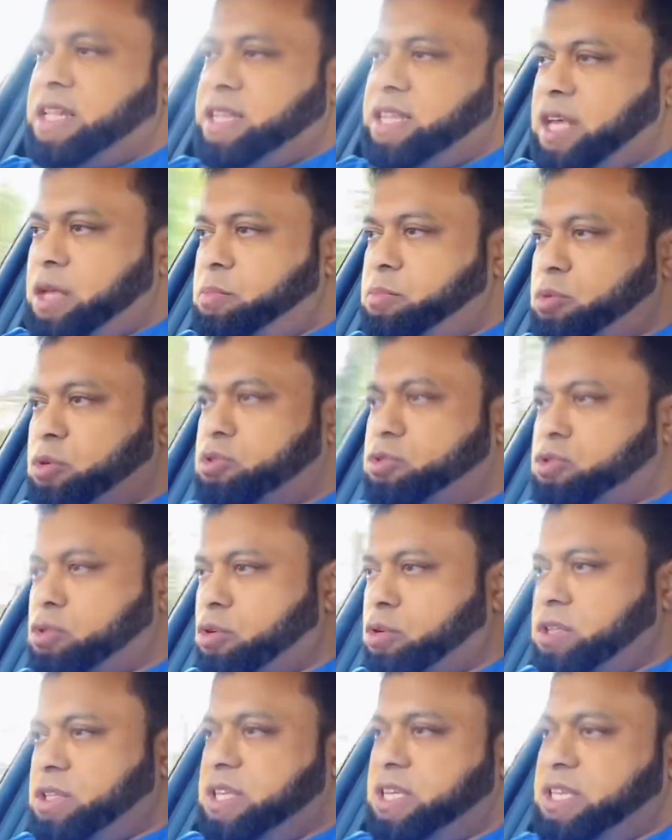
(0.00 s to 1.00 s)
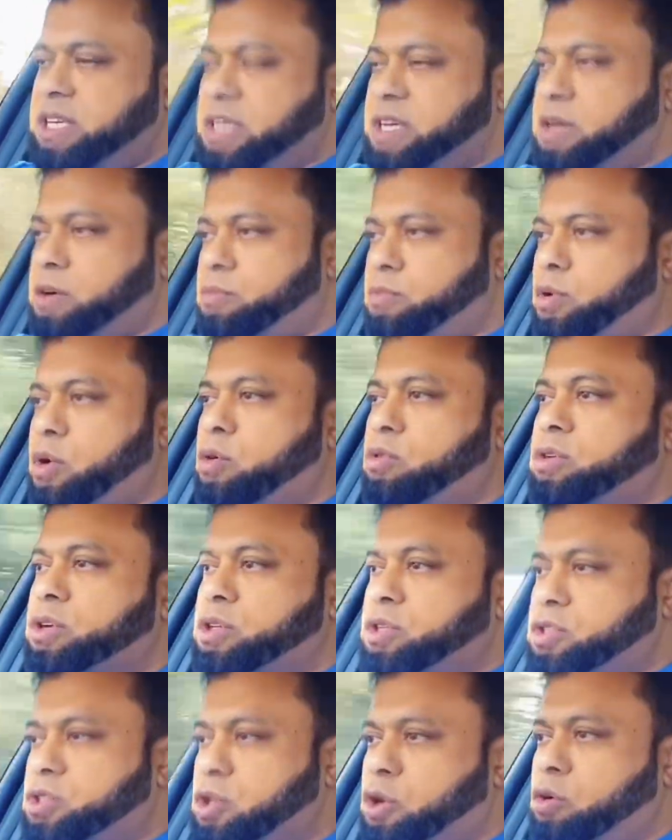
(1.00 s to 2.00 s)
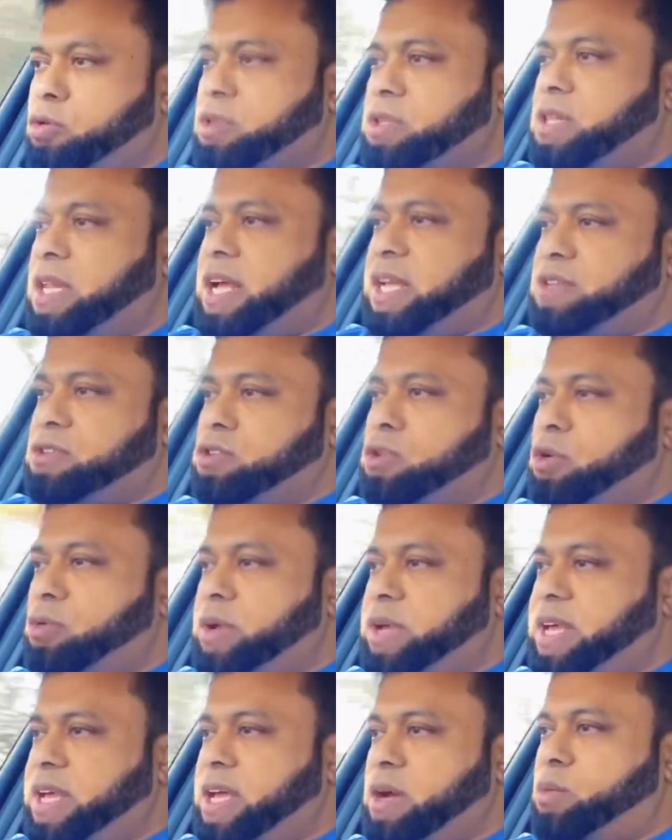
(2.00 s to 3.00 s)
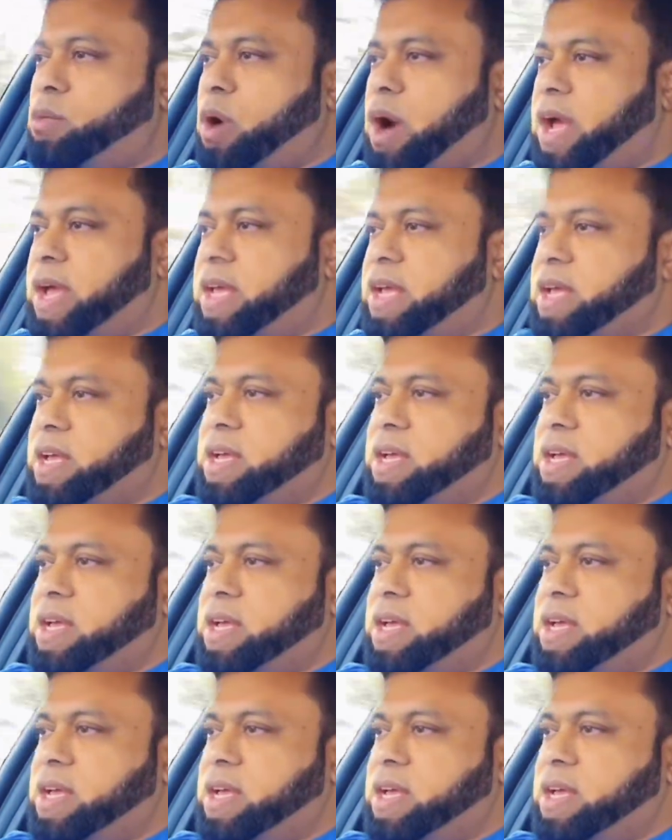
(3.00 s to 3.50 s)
they put on the road slow, like slow here. Why?